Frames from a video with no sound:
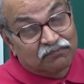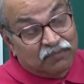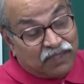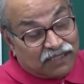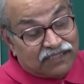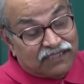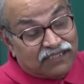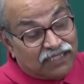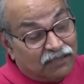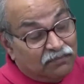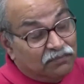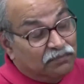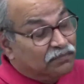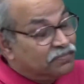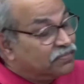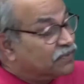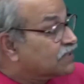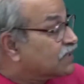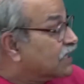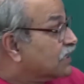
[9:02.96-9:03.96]
but some
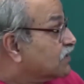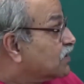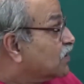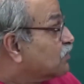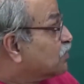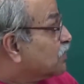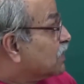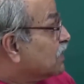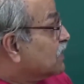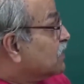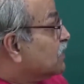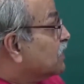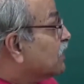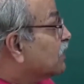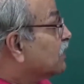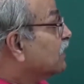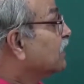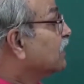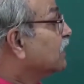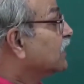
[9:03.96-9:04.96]
central
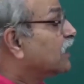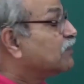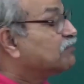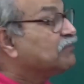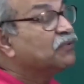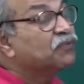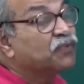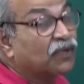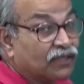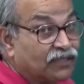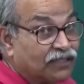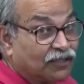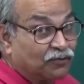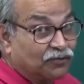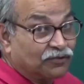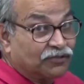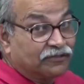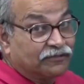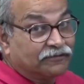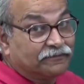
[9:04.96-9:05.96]
potential can be worked
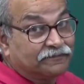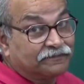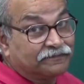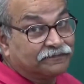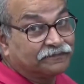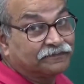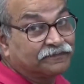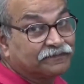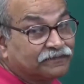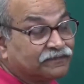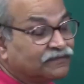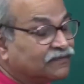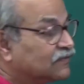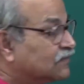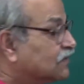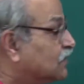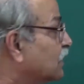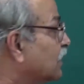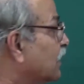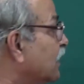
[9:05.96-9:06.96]
out.
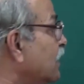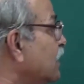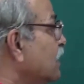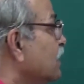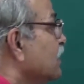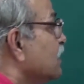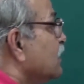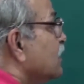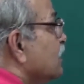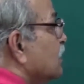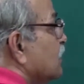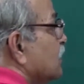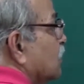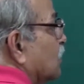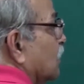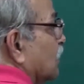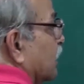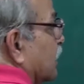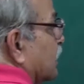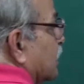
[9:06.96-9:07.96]
Okay,
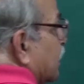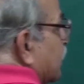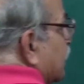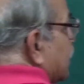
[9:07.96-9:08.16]
so this